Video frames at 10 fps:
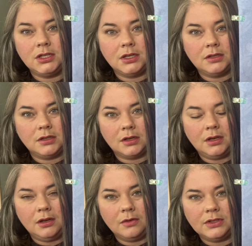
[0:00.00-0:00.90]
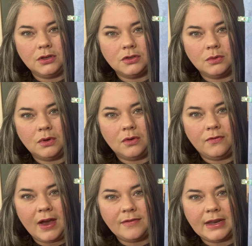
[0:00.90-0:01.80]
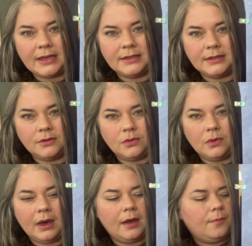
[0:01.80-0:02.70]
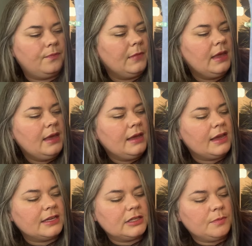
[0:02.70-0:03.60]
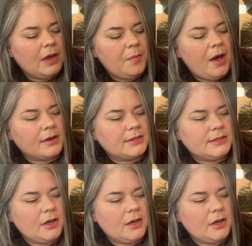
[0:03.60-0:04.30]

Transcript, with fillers: and it took, you know, its usual 5 days to get to my box.